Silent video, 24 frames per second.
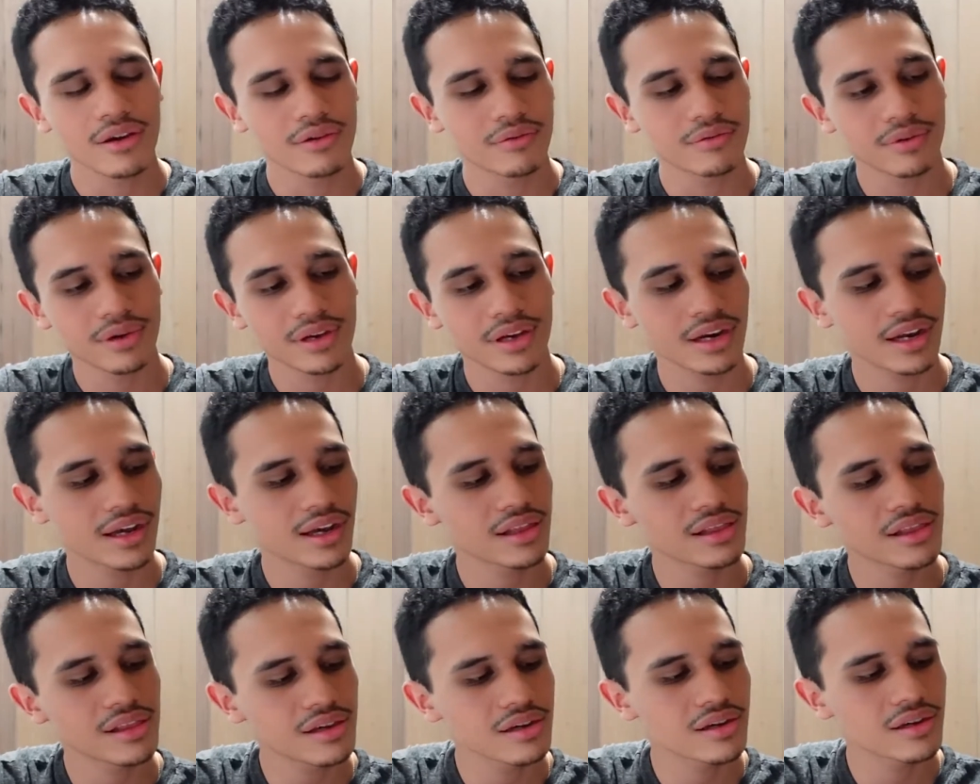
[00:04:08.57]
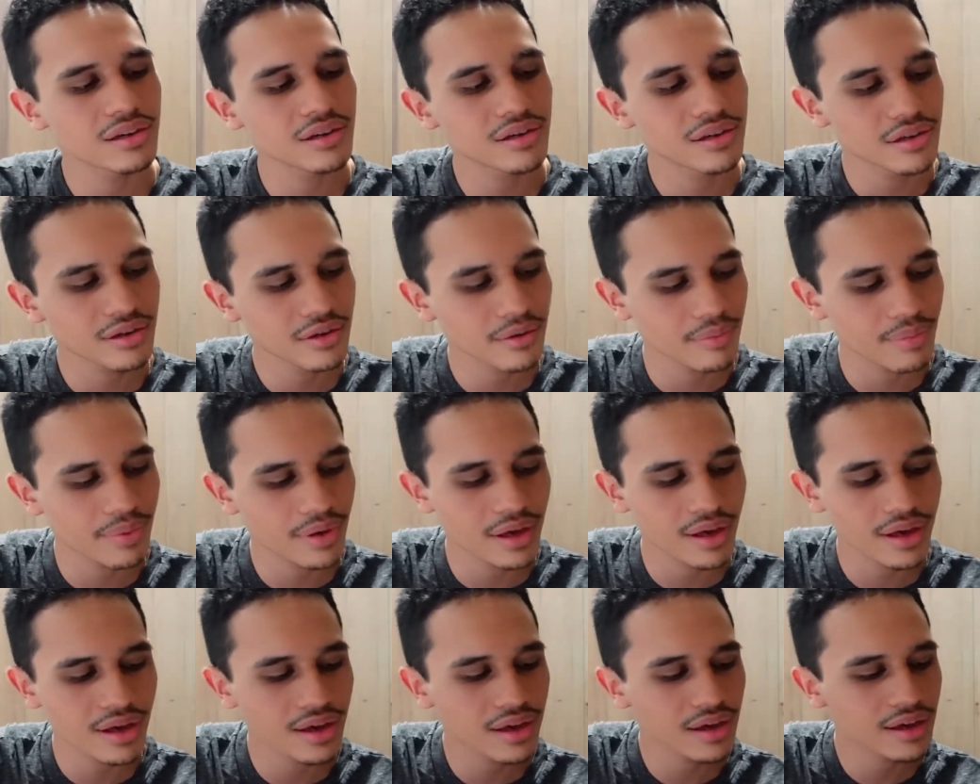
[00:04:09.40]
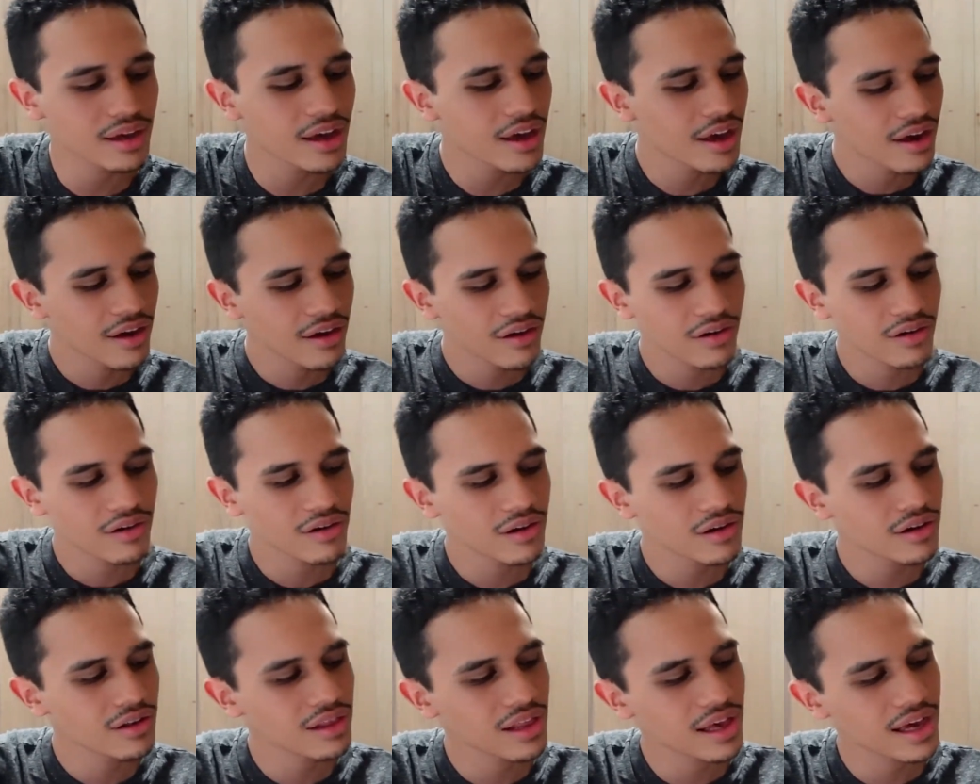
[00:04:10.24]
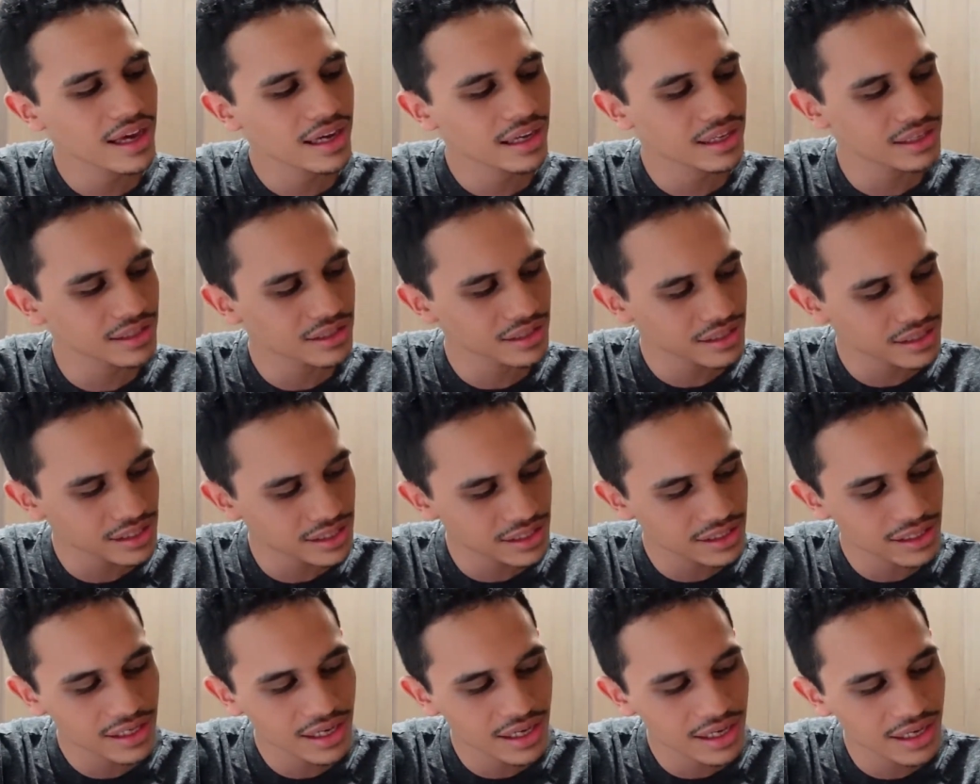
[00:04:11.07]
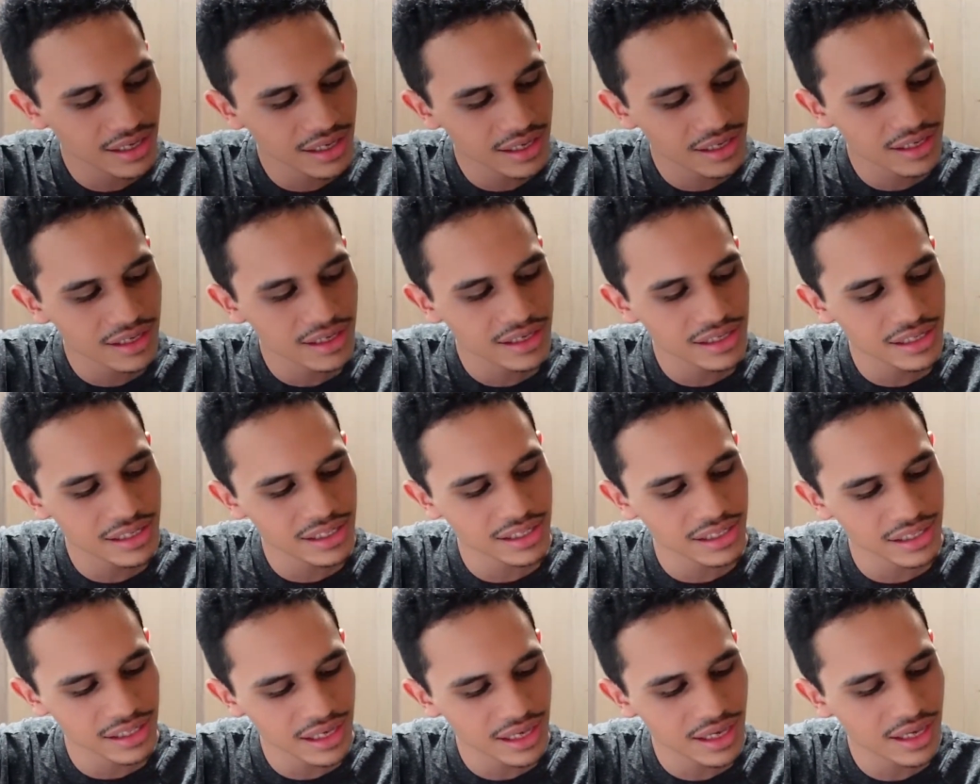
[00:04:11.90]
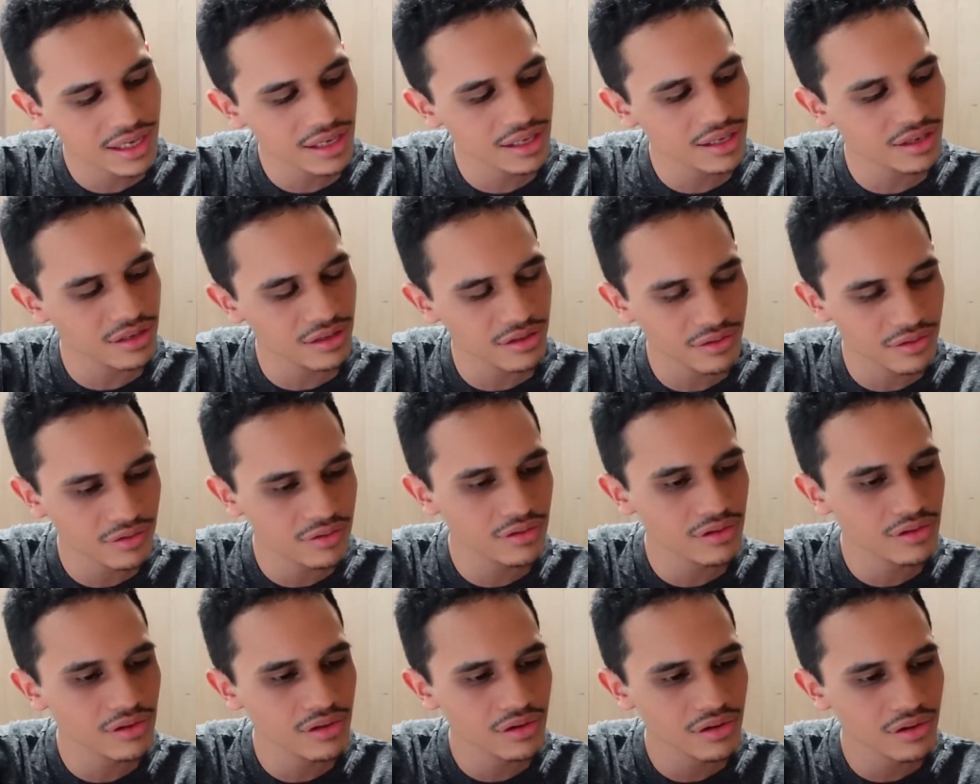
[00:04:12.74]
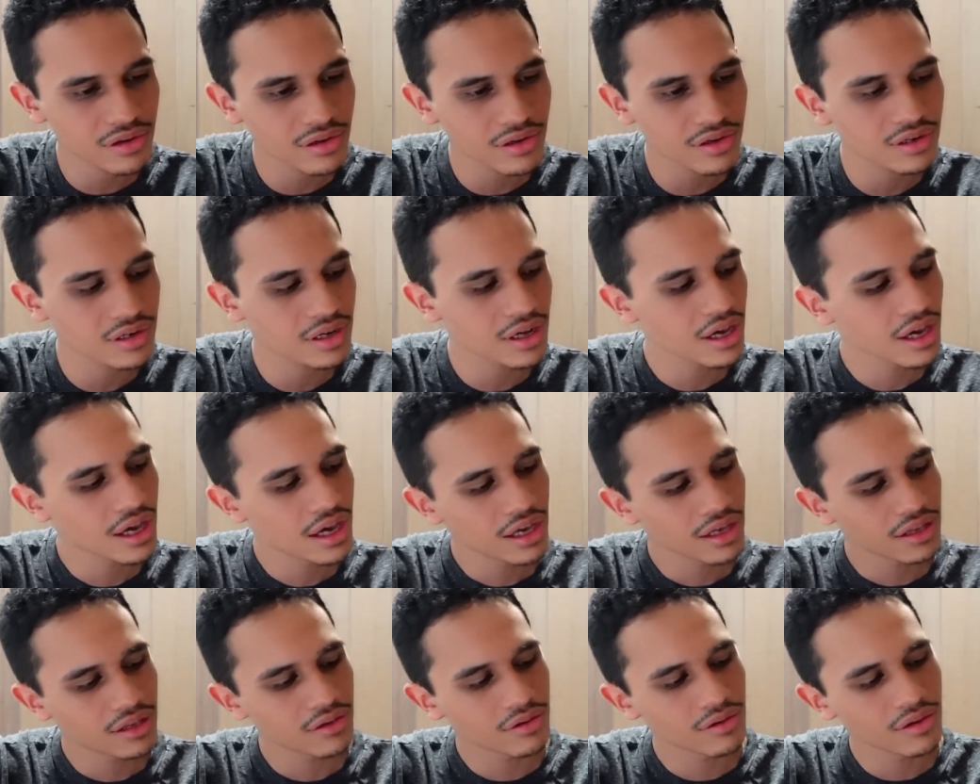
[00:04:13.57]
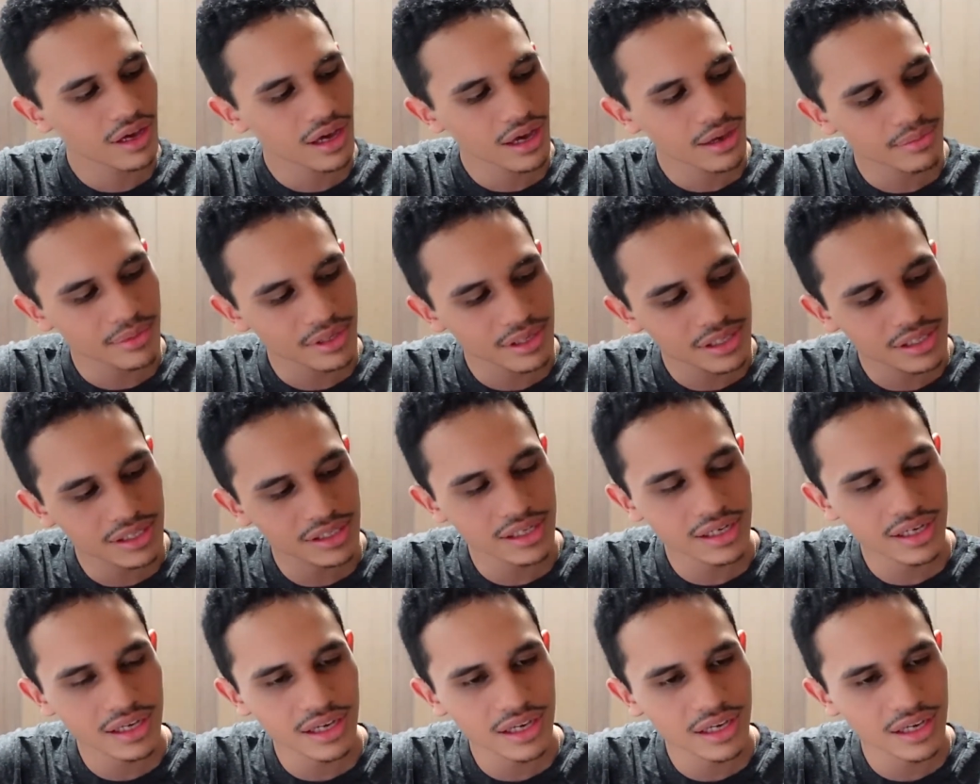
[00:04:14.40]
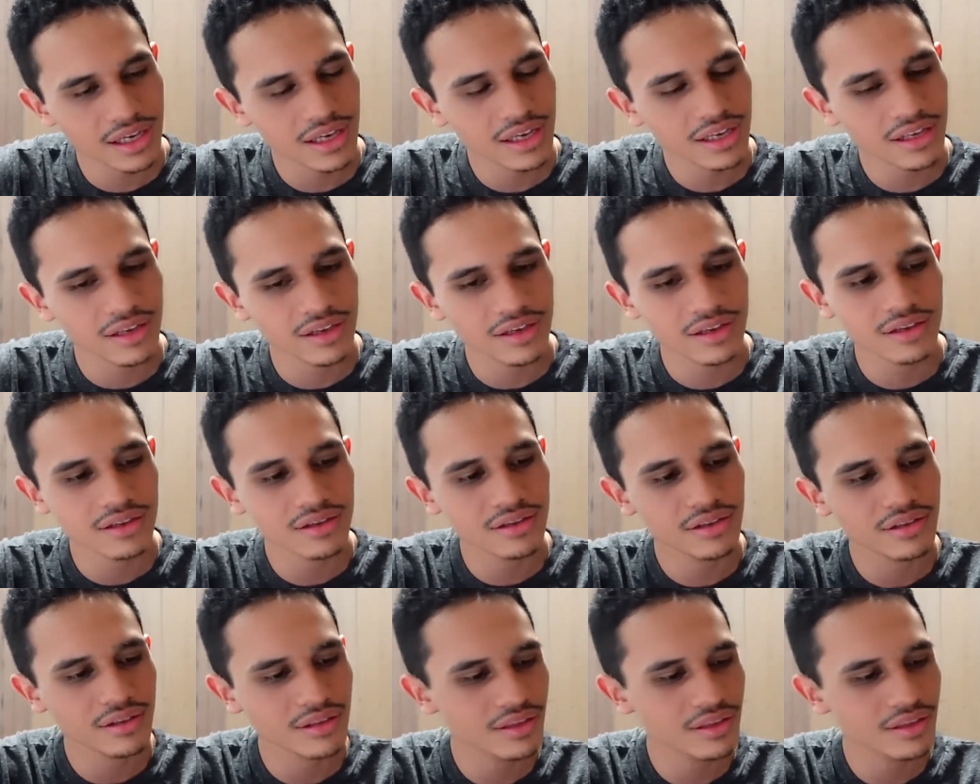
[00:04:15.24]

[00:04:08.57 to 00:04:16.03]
when I look back, all I can say is thank you, Lord. You got me saying